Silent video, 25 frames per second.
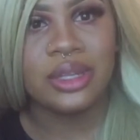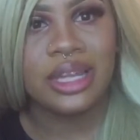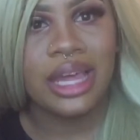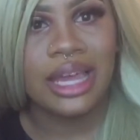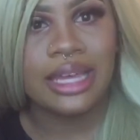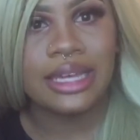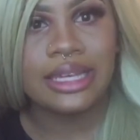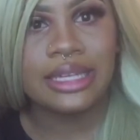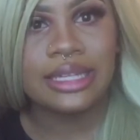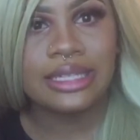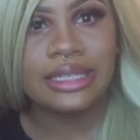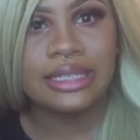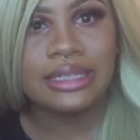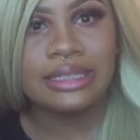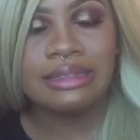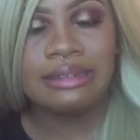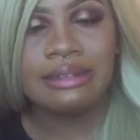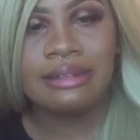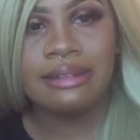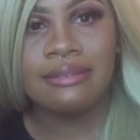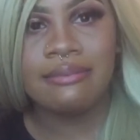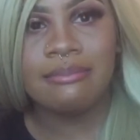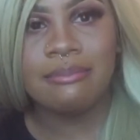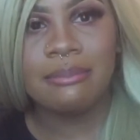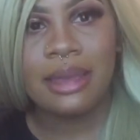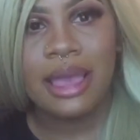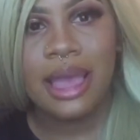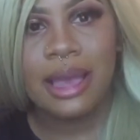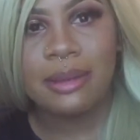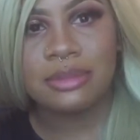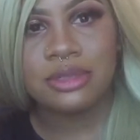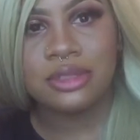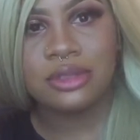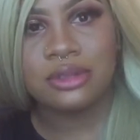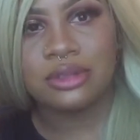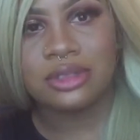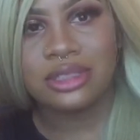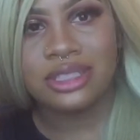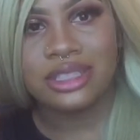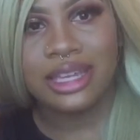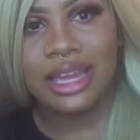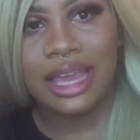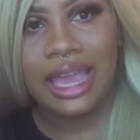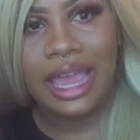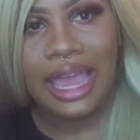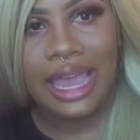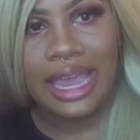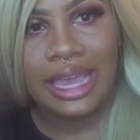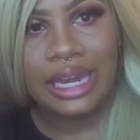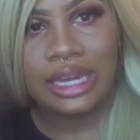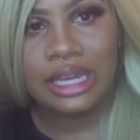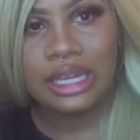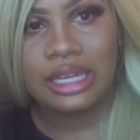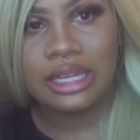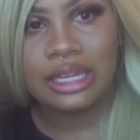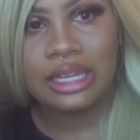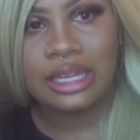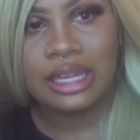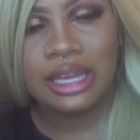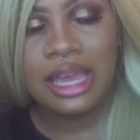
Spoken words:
like absolutely hate it?